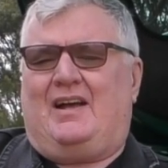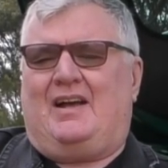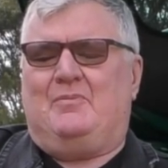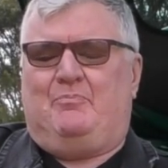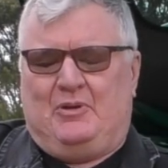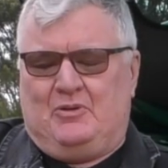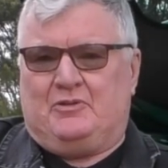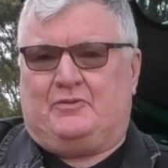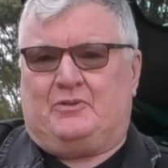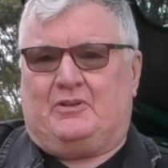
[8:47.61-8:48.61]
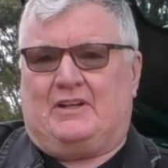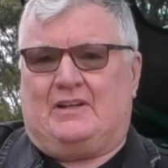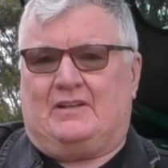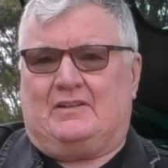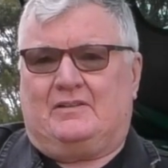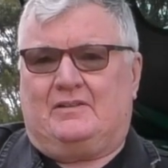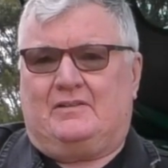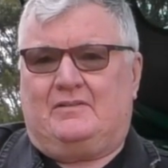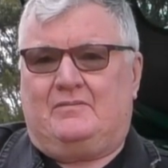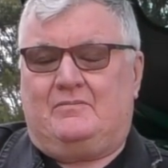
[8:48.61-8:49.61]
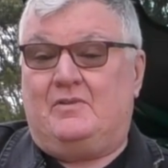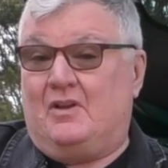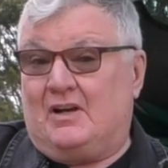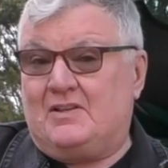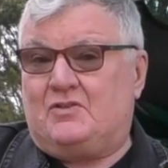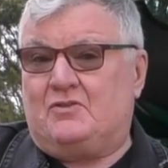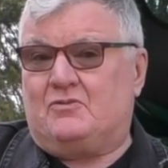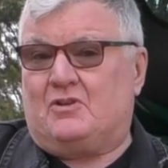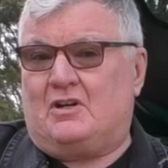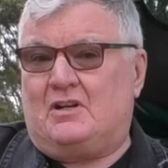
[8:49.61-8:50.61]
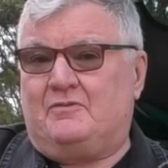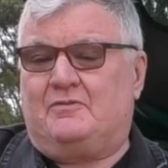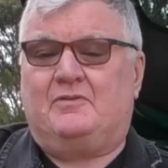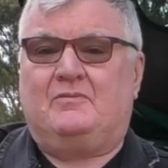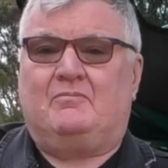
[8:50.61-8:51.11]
a beautiful car, nice to drive,